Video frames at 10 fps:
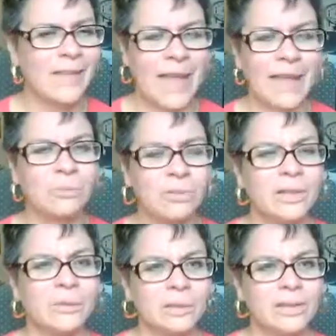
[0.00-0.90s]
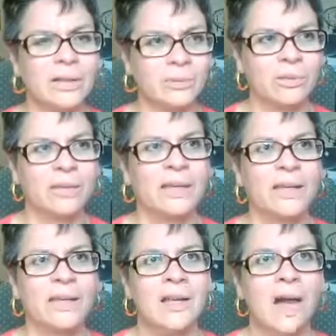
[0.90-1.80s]
I really, really,
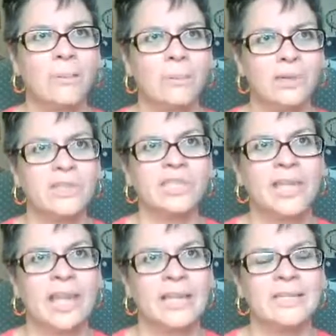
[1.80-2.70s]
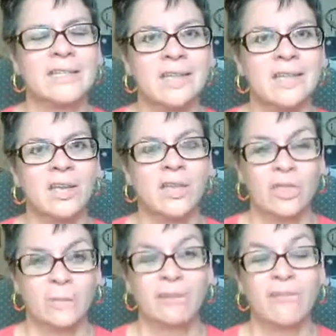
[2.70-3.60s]
really appreciate
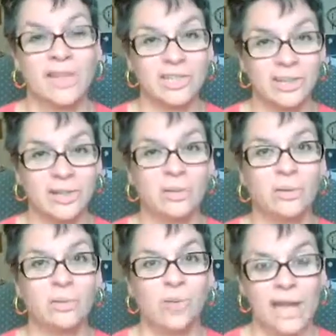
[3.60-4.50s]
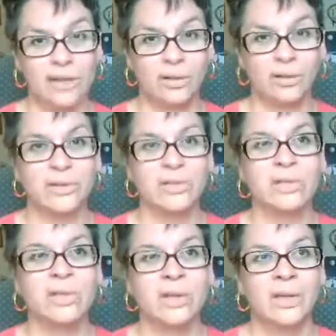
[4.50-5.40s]
the professional
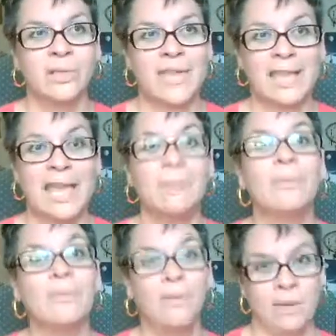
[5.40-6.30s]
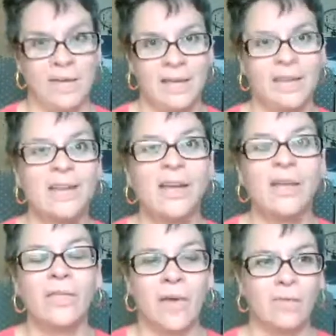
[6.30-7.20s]
writers that came before me,
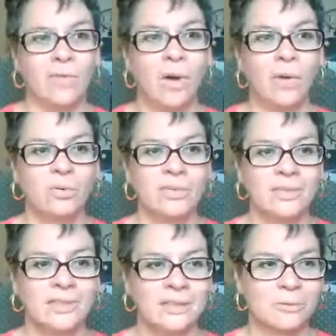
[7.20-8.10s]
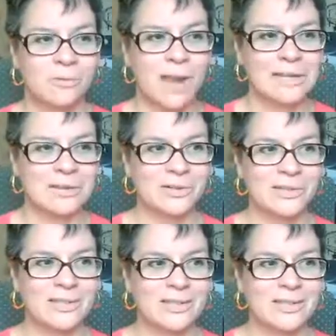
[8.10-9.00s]
that those
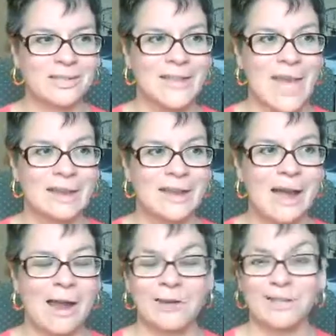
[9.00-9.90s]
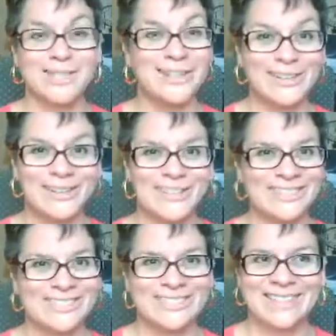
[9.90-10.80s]
writers that are
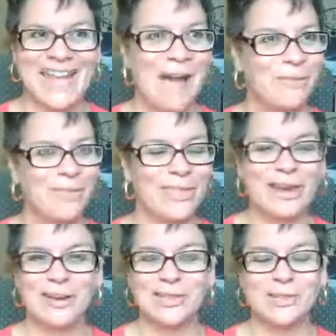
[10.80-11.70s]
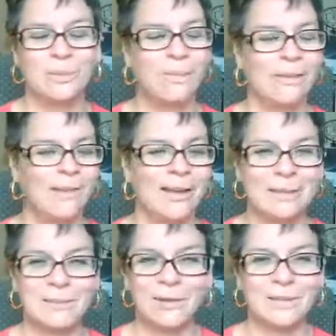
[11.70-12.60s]
still out there, still
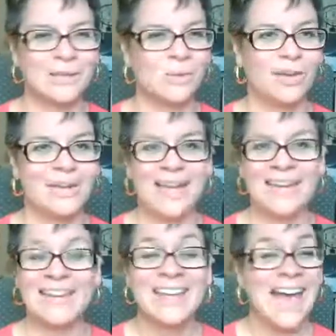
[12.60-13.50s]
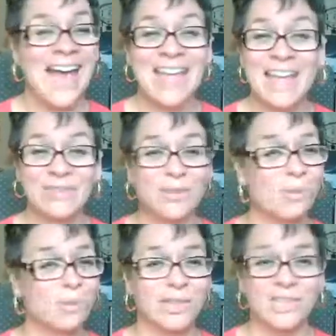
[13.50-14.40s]
plugging books and whatnot. I have a new
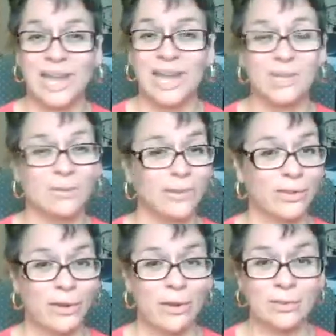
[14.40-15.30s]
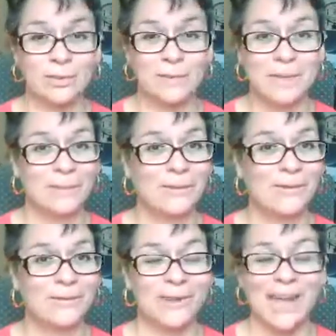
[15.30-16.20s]
appreciation for those people, for